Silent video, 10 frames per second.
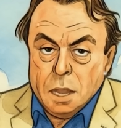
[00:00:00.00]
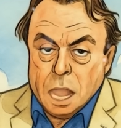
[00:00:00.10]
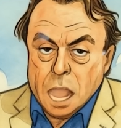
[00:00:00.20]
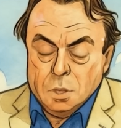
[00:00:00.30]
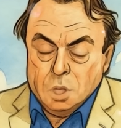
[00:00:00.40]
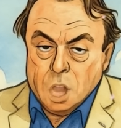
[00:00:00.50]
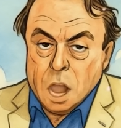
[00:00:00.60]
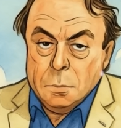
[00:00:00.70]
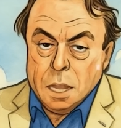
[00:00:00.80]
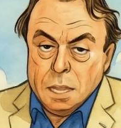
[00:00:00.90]
How
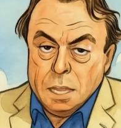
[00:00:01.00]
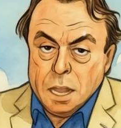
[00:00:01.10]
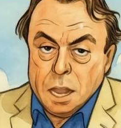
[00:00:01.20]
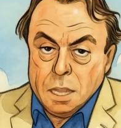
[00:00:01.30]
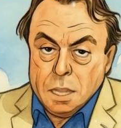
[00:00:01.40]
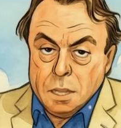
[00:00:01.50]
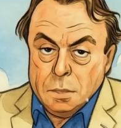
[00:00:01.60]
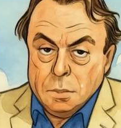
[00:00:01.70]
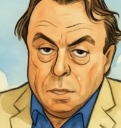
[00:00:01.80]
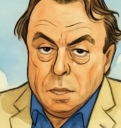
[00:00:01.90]
charmingly
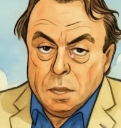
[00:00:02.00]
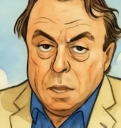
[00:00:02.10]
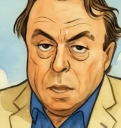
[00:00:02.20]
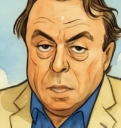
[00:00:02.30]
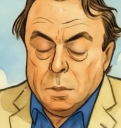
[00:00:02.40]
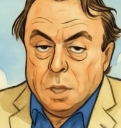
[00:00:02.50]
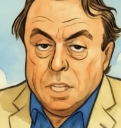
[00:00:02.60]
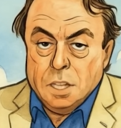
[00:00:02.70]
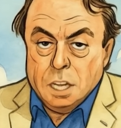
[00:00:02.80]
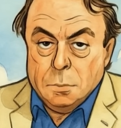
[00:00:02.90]
naive. The
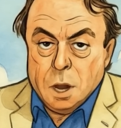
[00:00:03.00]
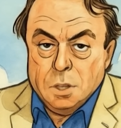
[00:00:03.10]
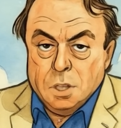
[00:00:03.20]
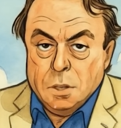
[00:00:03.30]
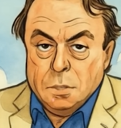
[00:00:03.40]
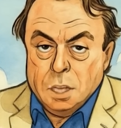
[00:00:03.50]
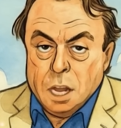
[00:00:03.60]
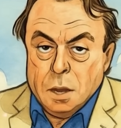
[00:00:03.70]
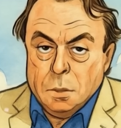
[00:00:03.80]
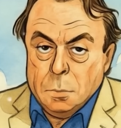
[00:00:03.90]
recent exposure of the
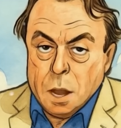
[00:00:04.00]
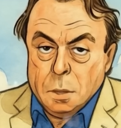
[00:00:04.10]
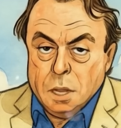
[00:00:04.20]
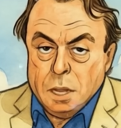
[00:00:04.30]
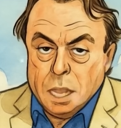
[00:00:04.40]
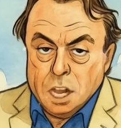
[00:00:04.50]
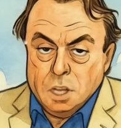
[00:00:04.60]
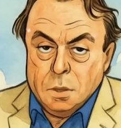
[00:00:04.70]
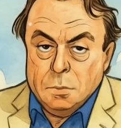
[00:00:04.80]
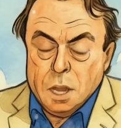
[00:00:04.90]
Young Republican
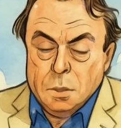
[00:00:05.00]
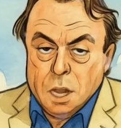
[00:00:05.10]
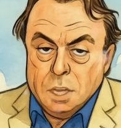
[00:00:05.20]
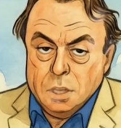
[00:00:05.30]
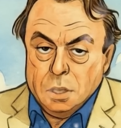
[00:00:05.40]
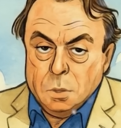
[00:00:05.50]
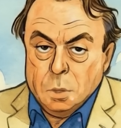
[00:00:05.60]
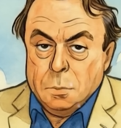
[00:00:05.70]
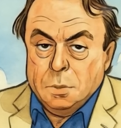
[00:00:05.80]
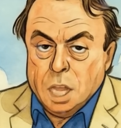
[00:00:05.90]
National Federation's
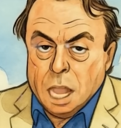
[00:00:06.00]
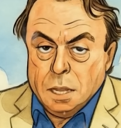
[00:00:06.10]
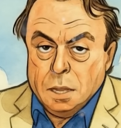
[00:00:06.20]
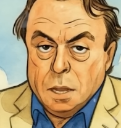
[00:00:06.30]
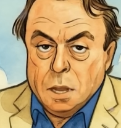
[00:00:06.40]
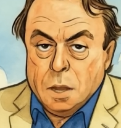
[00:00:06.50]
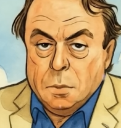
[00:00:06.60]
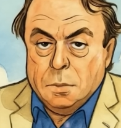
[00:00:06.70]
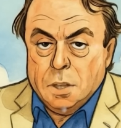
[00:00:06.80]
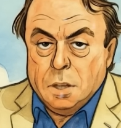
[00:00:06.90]
group chat
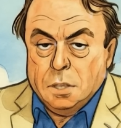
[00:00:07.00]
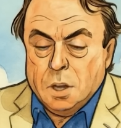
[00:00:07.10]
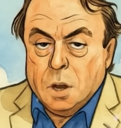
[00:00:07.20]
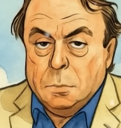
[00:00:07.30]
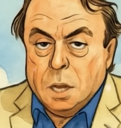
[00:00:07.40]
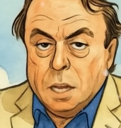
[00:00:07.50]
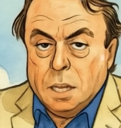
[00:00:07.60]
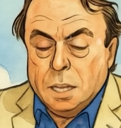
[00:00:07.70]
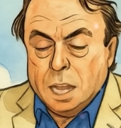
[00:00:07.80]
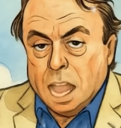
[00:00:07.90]
reveals not merely
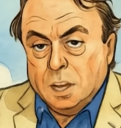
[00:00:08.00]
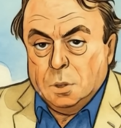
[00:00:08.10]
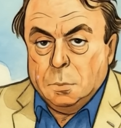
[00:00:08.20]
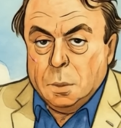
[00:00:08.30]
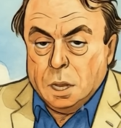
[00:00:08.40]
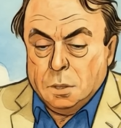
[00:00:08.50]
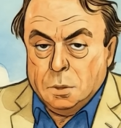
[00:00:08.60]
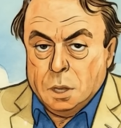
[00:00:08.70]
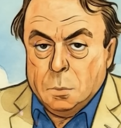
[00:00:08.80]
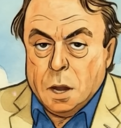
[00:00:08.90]
the casual
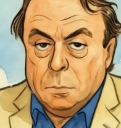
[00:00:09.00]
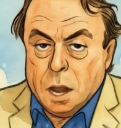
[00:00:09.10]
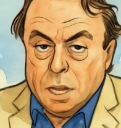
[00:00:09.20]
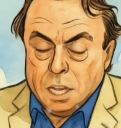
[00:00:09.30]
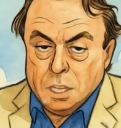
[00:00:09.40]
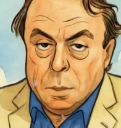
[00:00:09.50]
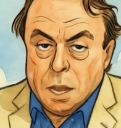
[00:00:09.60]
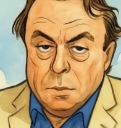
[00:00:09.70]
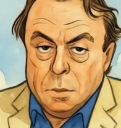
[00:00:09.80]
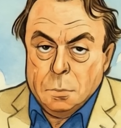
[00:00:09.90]
bigotry one might
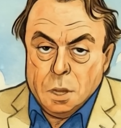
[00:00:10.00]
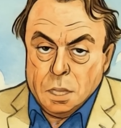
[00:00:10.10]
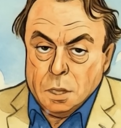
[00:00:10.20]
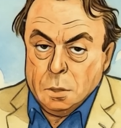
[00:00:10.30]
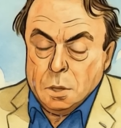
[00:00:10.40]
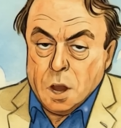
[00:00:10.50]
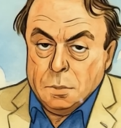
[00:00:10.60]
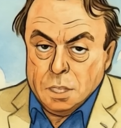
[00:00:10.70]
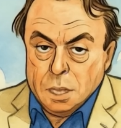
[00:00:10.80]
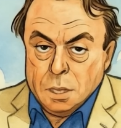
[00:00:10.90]
expect from political
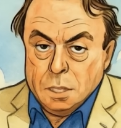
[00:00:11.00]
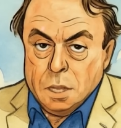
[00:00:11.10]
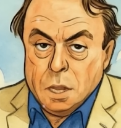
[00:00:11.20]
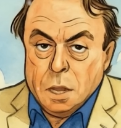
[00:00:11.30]
novices,